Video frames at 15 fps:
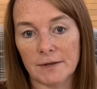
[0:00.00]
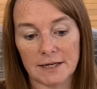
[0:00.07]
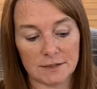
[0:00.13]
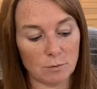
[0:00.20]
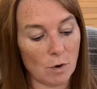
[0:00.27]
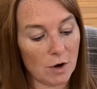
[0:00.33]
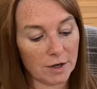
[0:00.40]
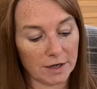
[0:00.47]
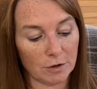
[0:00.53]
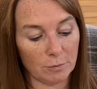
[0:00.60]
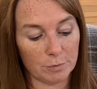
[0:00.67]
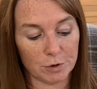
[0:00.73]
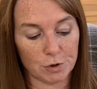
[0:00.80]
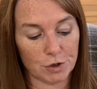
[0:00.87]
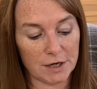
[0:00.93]
it's working up
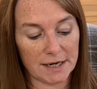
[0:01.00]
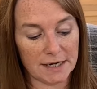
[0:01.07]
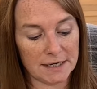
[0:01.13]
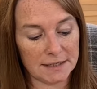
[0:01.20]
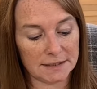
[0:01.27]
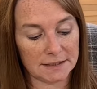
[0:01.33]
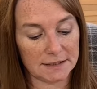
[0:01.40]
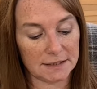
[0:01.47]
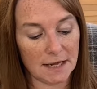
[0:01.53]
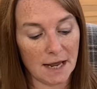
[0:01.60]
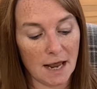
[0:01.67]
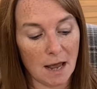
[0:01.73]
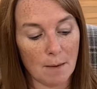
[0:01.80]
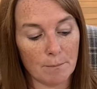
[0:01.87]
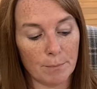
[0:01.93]
a treat,
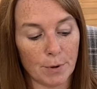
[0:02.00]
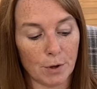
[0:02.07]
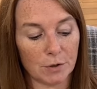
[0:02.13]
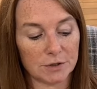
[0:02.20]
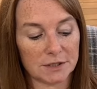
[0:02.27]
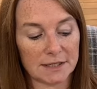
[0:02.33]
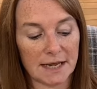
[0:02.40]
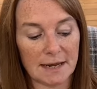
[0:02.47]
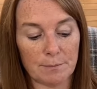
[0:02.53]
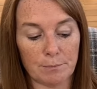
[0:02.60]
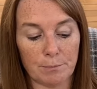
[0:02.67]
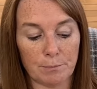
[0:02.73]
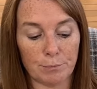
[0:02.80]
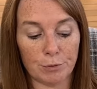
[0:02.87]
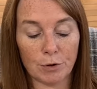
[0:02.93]
but it
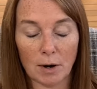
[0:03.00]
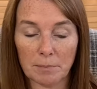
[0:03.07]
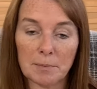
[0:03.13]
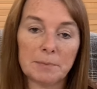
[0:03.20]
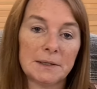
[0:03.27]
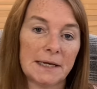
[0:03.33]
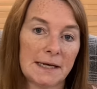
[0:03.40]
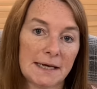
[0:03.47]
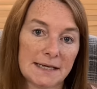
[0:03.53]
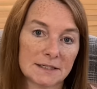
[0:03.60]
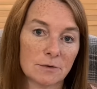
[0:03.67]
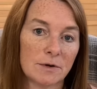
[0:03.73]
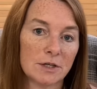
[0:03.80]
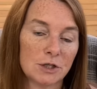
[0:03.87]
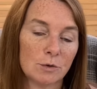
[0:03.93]
probably is
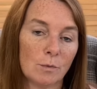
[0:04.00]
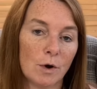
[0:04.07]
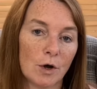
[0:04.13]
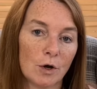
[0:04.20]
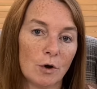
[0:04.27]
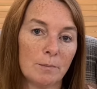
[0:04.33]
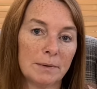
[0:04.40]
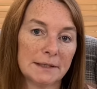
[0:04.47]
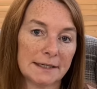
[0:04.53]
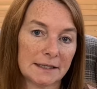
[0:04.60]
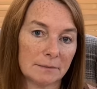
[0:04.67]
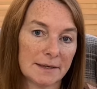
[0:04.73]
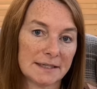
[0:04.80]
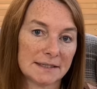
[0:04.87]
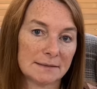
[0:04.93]
going to work up a little
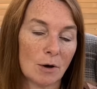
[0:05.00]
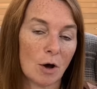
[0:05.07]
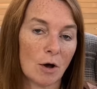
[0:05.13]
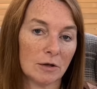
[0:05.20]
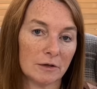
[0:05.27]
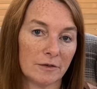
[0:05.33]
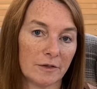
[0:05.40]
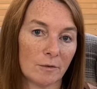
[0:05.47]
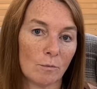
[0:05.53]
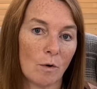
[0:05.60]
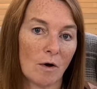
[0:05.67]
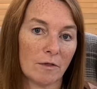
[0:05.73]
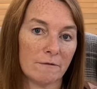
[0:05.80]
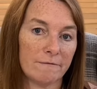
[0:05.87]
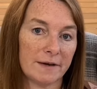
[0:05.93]
bit smaller than
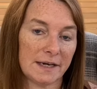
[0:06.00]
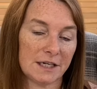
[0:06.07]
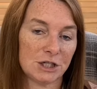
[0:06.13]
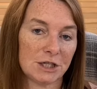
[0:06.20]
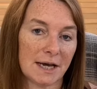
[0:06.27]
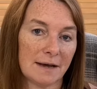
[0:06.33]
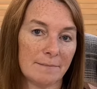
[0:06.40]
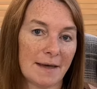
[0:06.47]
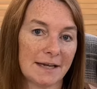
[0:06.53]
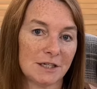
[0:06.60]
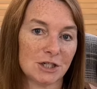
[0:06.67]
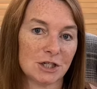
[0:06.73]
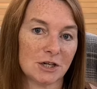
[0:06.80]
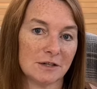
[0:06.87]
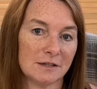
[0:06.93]
what the finished
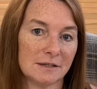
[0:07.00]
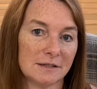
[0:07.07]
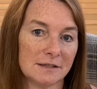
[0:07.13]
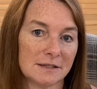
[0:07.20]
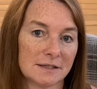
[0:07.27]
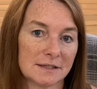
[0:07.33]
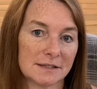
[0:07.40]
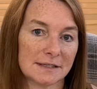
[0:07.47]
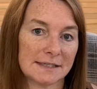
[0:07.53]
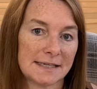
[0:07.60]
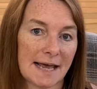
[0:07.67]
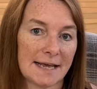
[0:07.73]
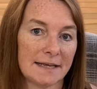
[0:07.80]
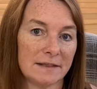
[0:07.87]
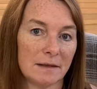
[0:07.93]
dimensions
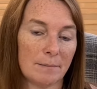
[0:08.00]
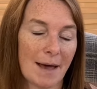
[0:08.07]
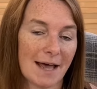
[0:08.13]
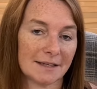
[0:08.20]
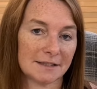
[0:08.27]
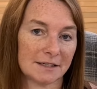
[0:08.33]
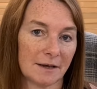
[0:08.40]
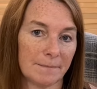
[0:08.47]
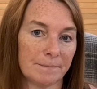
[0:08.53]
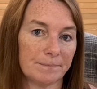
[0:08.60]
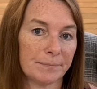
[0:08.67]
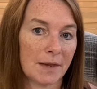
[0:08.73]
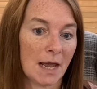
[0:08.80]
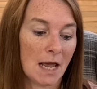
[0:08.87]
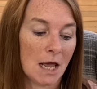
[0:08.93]
say in the pattern.
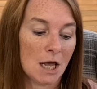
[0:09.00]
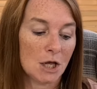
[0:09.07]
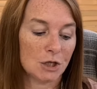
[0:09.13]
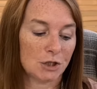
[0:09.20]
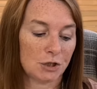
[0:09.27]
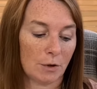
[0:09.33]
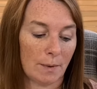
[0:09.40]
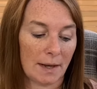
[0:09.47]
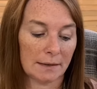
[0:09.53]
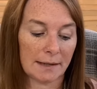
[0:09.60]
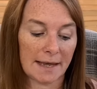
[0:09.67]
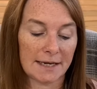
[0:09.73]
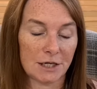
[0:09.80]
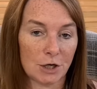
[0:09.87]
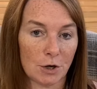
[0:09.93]
So I'll
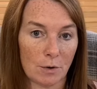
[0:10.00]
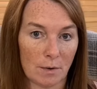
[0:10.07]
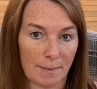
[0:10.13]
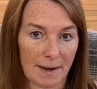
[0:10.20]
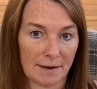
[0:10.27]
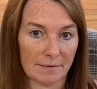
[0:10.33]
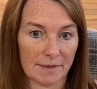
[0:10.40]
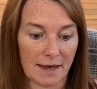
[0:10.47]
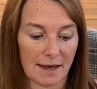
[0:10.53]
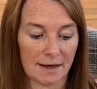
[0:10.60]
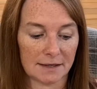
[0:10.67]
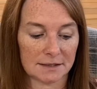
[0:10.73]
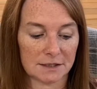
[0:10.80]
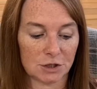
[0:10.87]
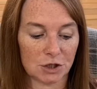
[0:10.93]
let you know about that,
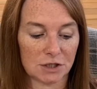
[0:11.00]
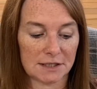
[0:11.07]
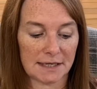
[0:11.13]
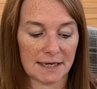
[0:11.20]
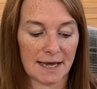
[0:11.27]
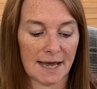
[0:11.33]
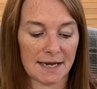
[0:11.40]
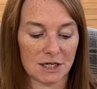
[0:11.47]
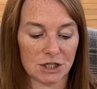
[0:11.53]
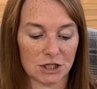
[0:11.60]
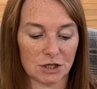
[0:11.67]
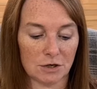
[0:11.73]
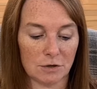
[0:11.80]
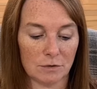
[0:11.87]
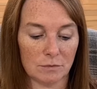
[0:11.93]
just in case
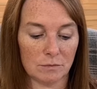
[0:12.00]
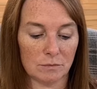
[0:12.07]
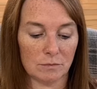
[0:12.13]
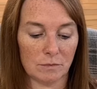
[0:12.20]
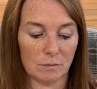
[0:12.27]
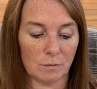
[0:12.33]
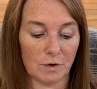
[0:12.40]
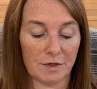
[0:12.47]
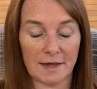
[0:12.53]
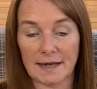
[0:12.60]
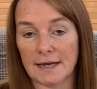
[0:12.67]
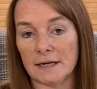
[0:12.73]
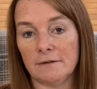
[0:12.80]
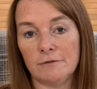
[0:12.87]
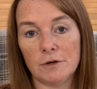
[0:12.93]
you were
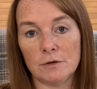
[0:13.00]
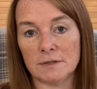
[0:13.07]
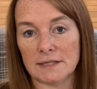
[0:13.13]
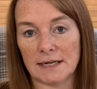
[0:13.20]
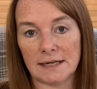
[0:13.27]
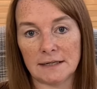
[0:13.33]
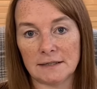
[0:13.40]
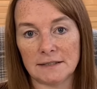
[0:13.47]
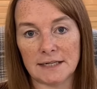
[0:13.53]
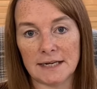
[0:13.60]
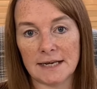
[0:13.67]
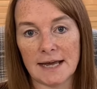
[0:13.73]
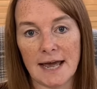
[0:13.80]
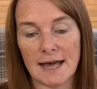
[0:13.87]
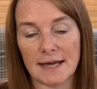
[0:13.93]
thinking of using
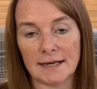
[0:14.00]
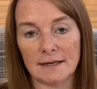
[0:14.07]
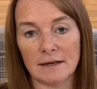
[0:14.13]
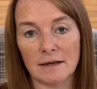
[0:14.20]
DK.